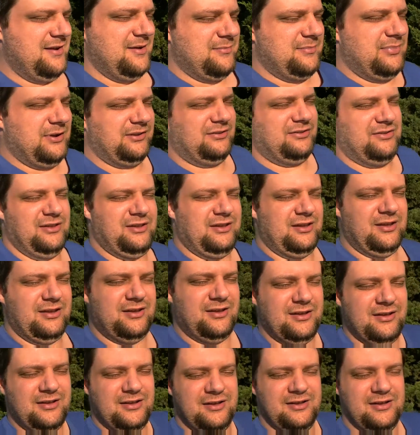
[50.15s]
but uh,
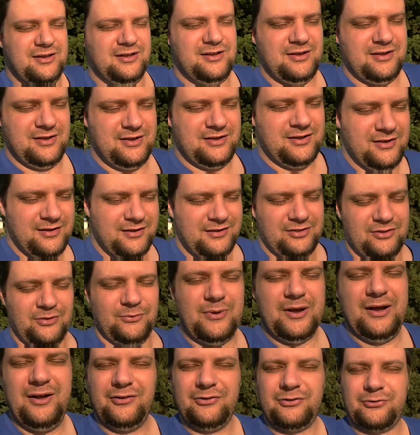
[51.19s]
the
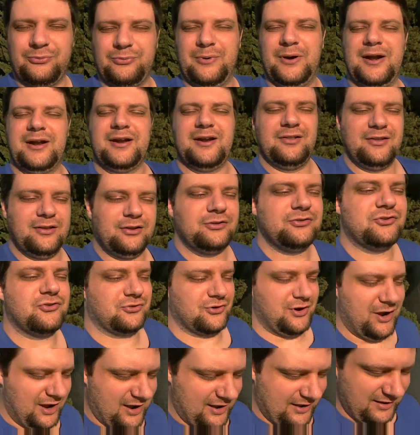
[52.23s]
well's running a little
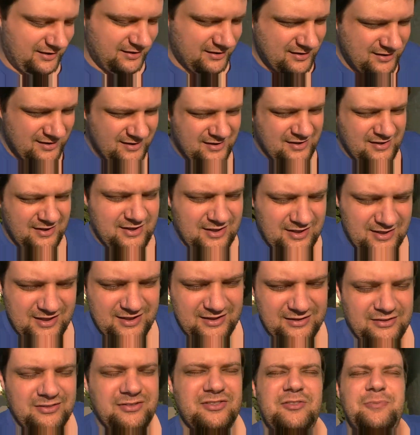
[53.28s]
dry.
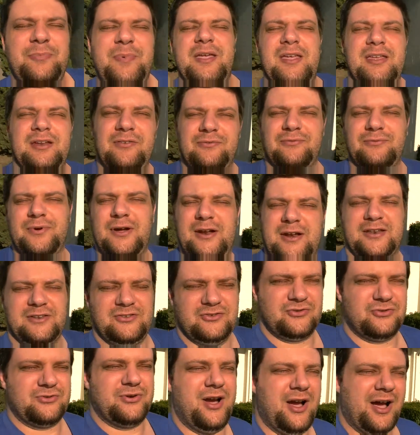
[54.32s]
And speaking of running
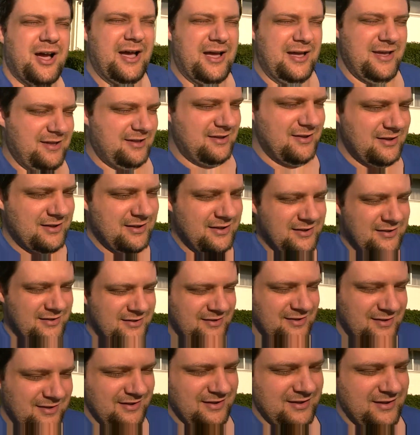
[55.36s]
dry,
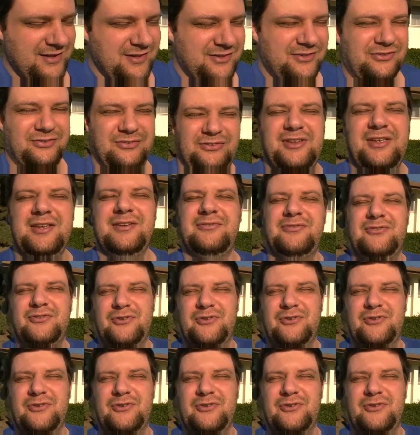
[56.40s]
Steve